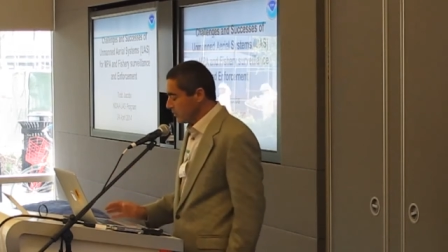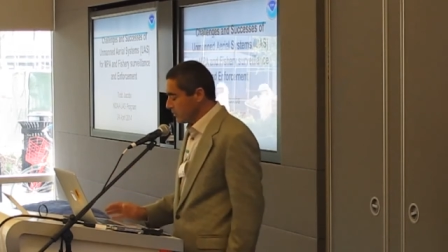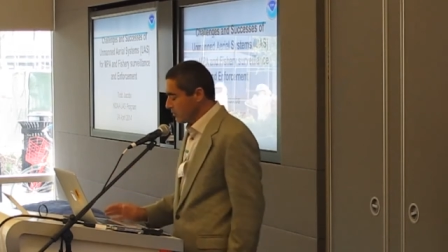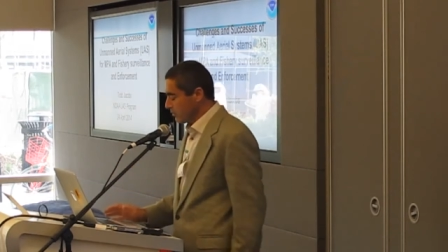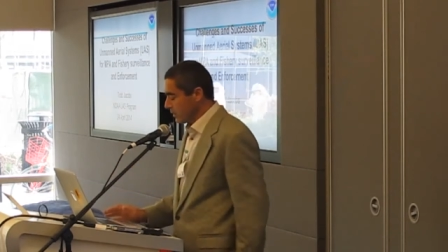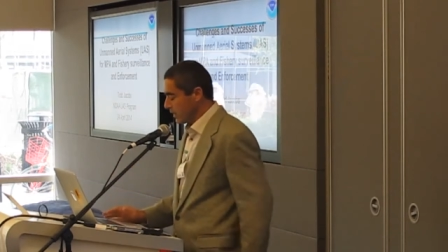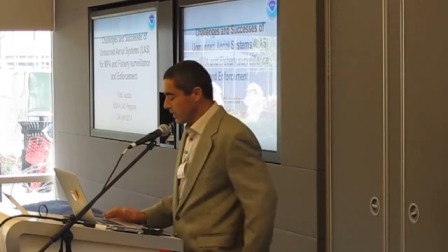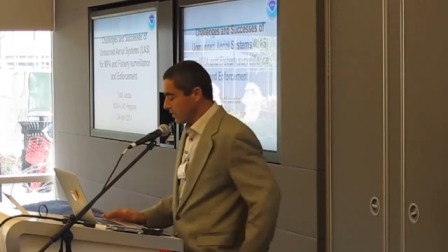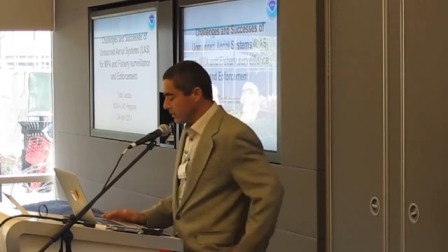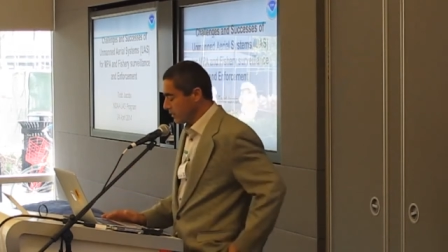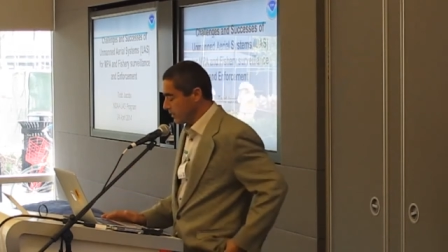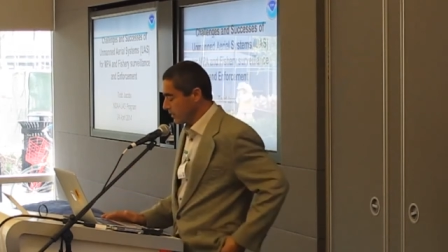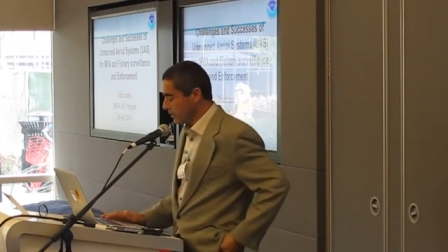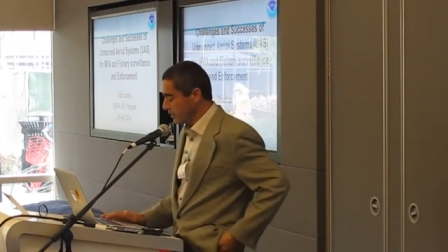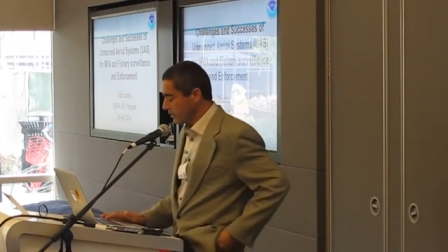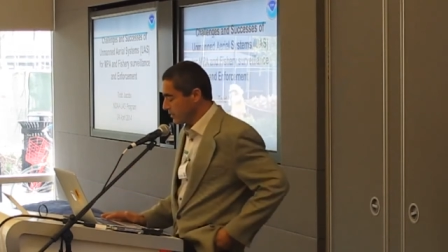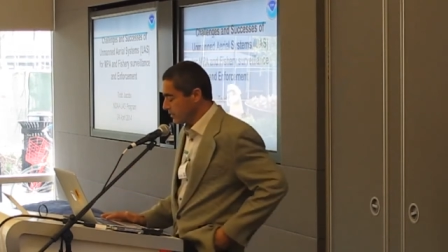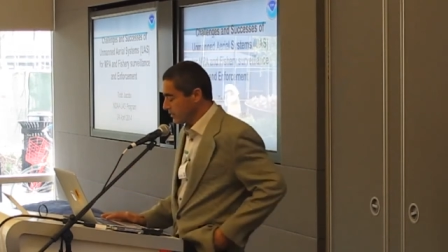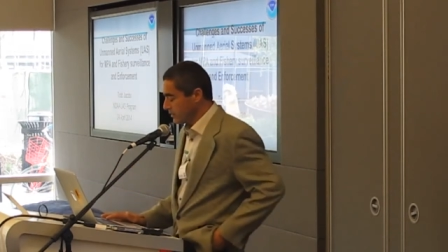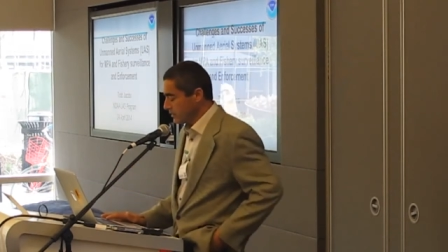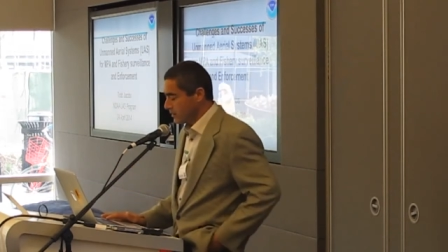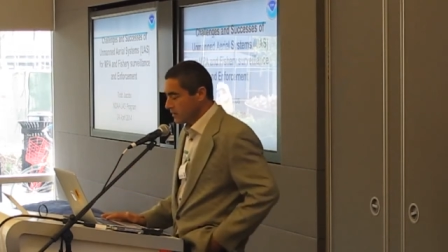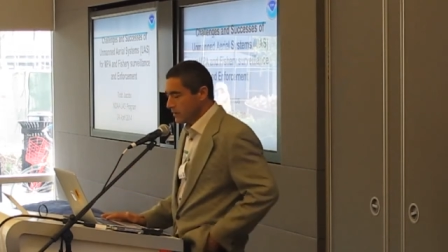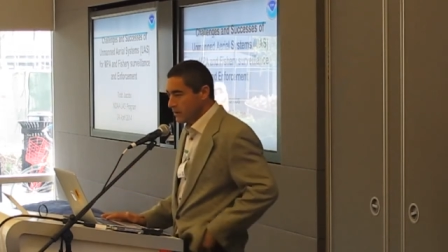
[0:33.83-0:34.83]
make a
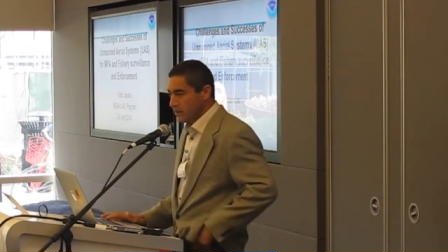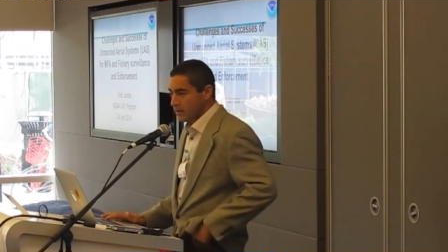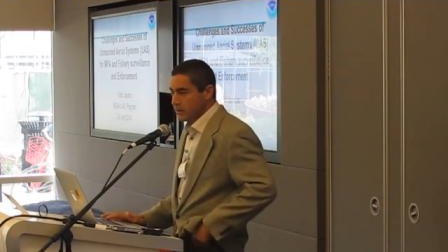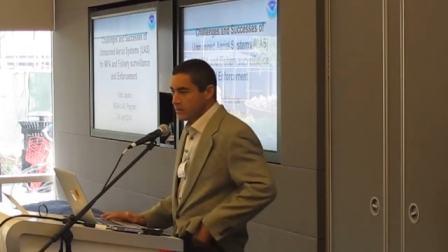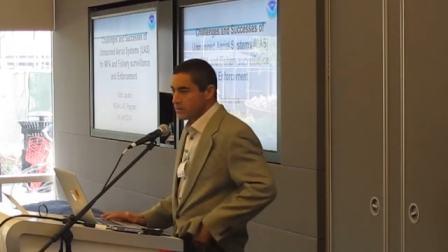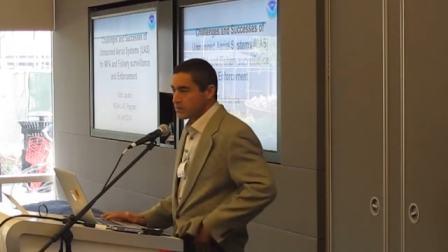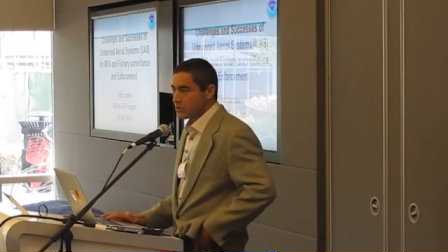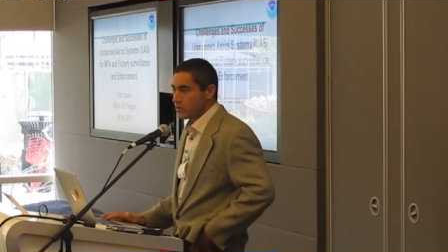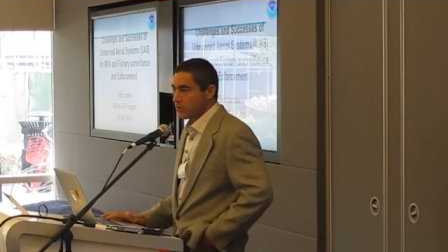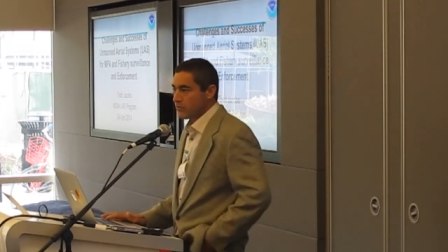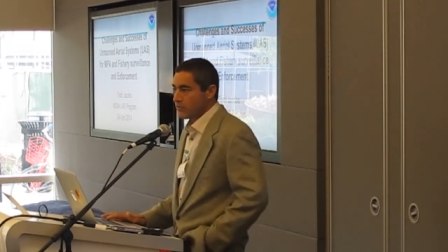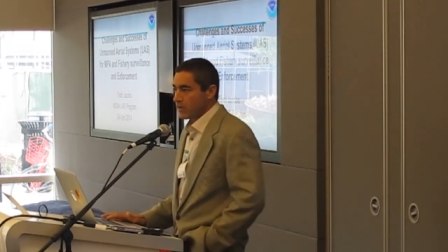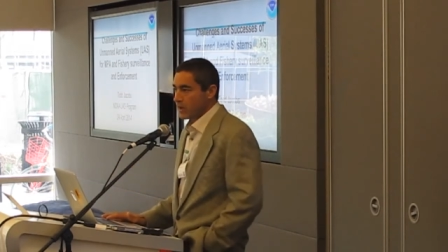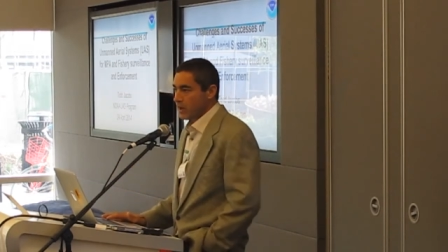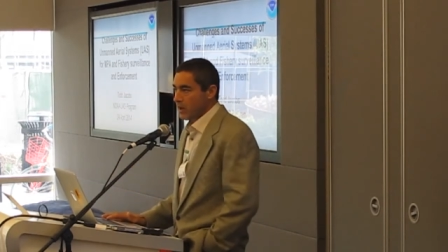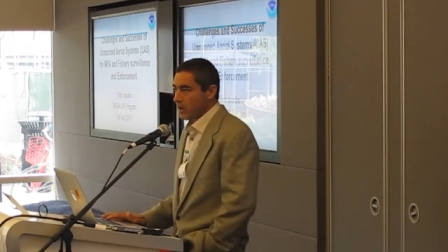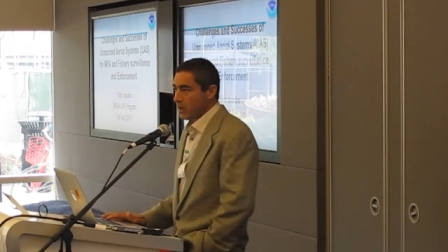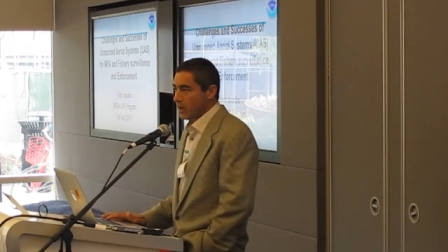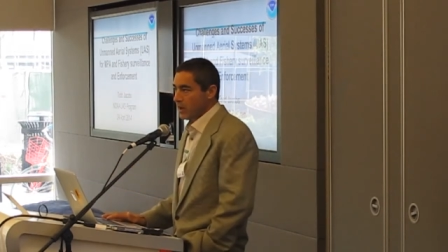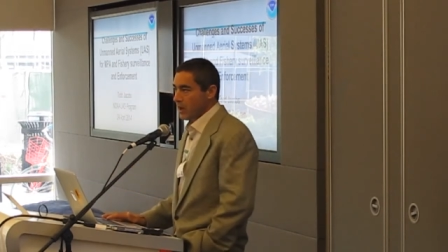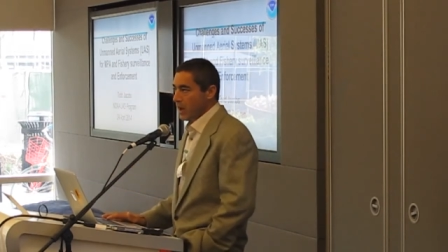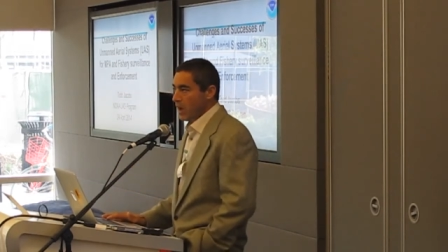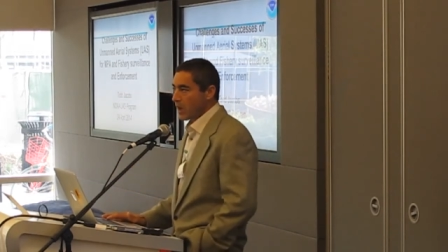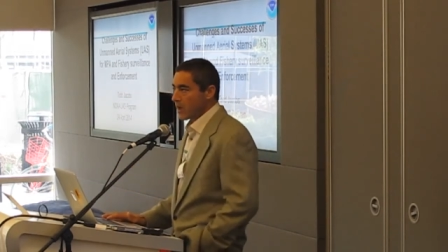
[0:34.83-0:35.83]
sort
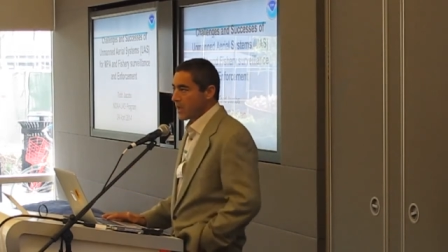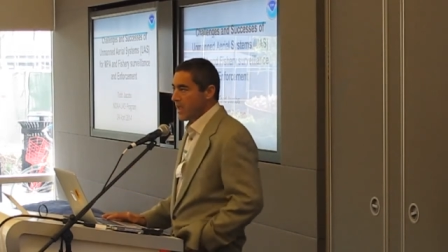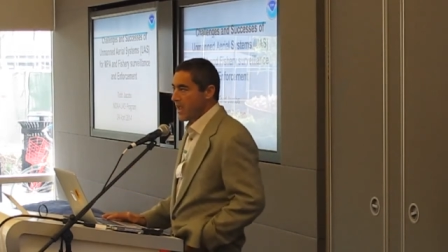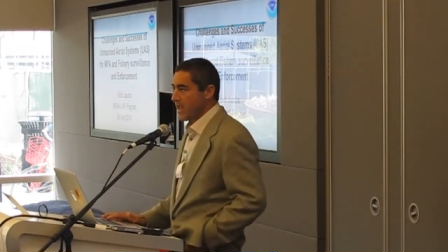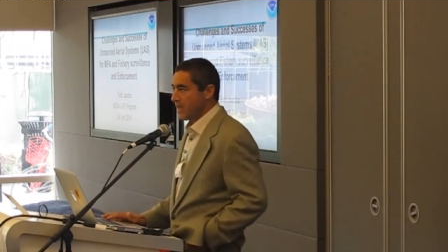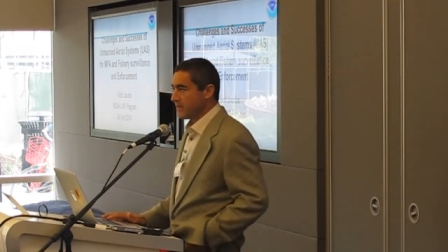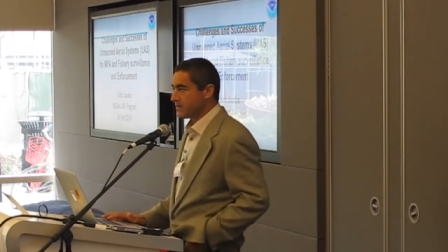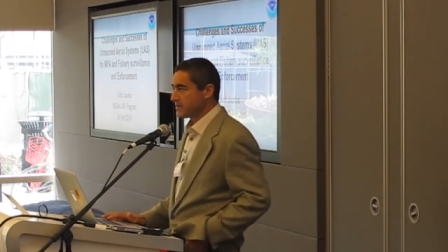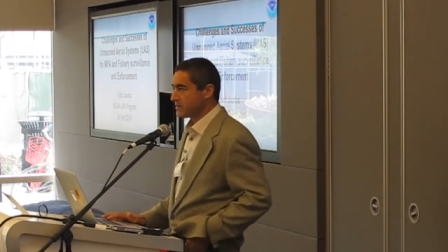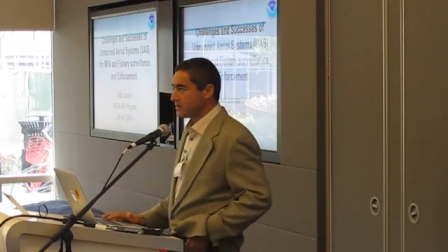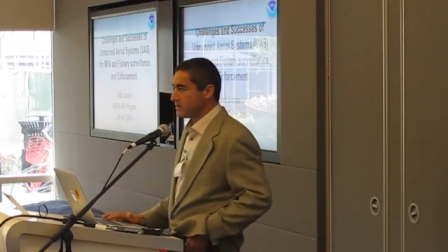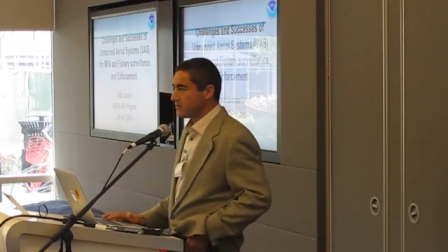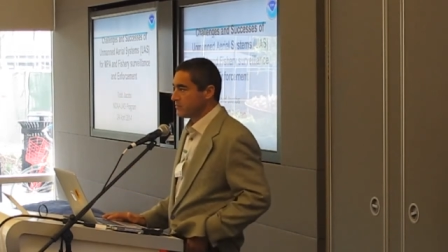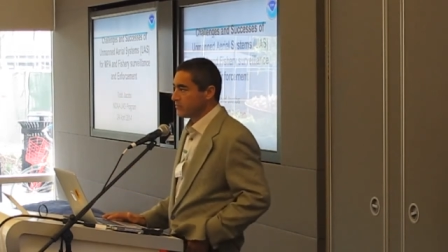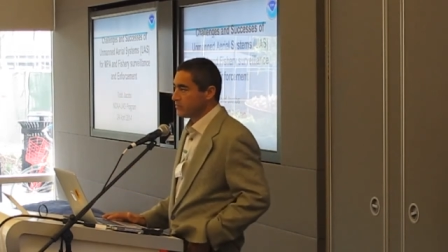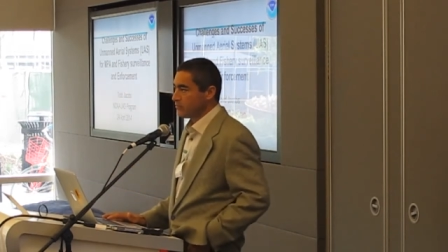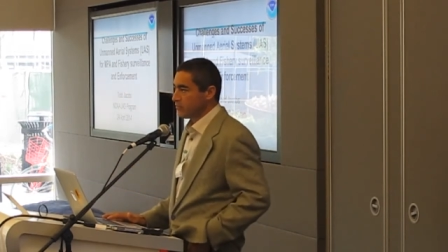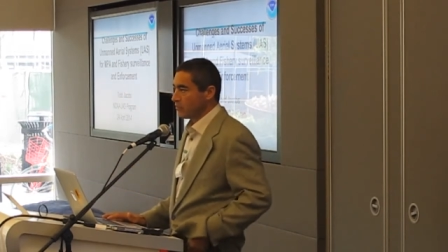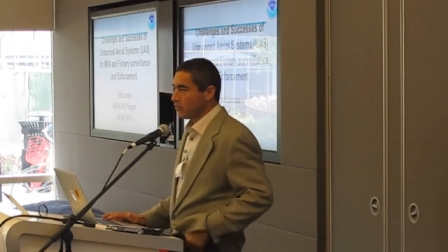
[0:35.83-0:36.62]
of a case of